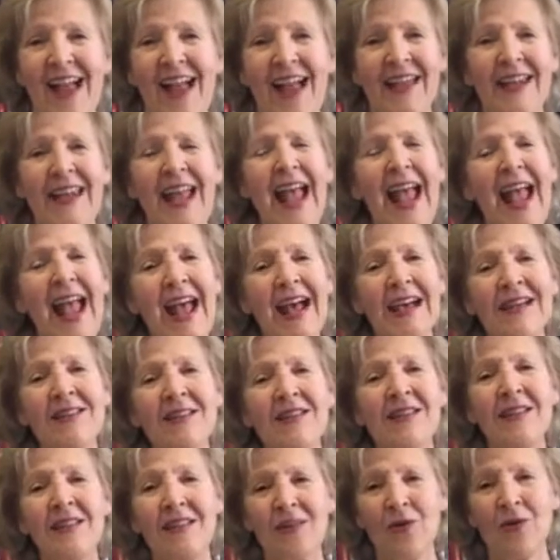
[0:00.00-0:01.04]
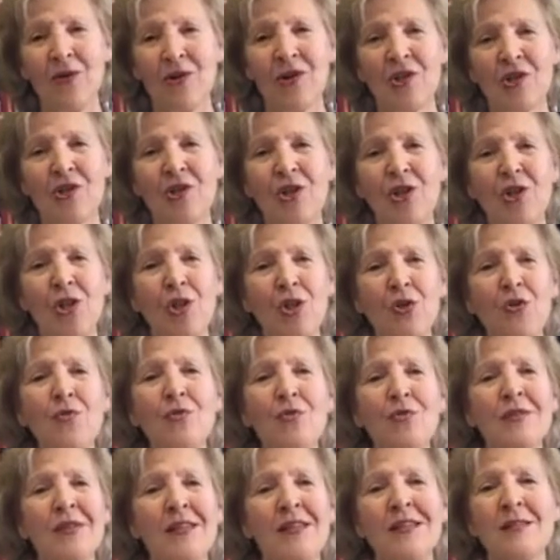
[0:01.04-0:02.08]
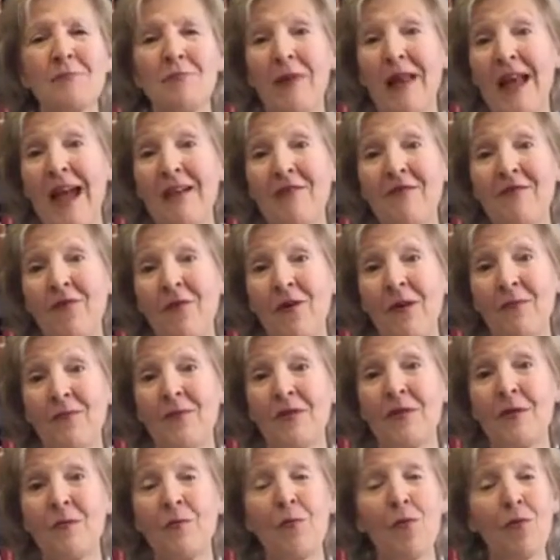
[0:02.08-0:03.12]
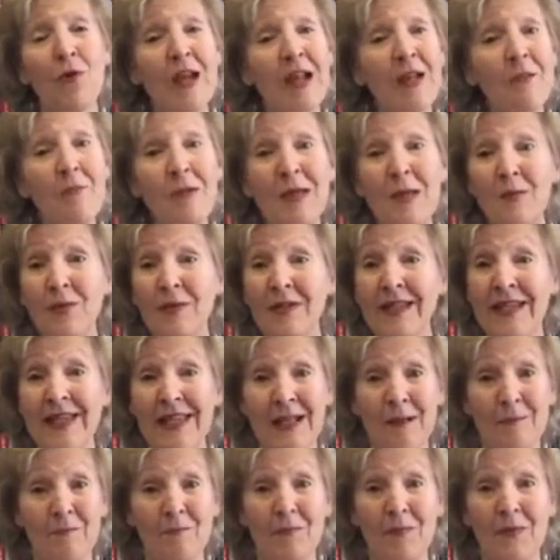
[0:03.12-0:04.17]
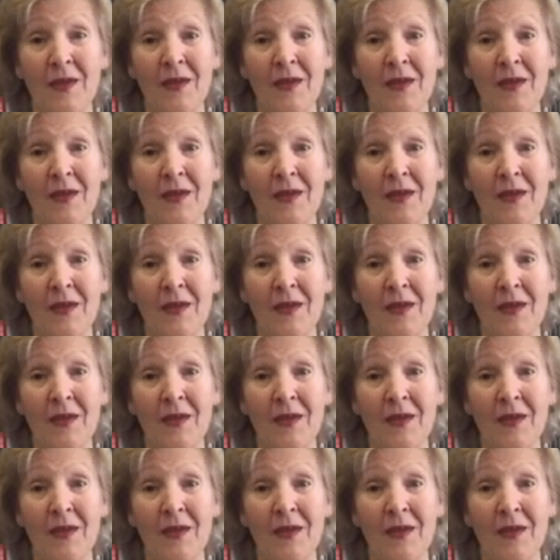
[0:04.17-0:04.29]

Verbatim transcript: and ask the Lord to use this platform to bring people to Him,